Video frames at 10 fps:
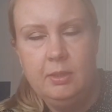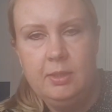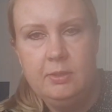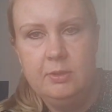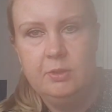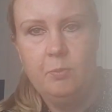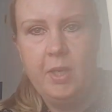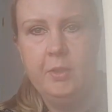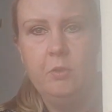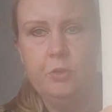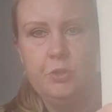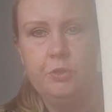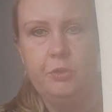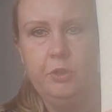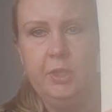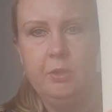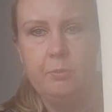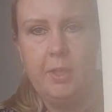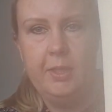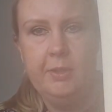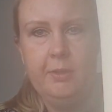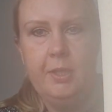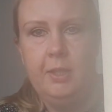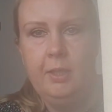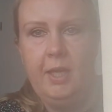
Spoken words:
This is my gorgeous needle minder.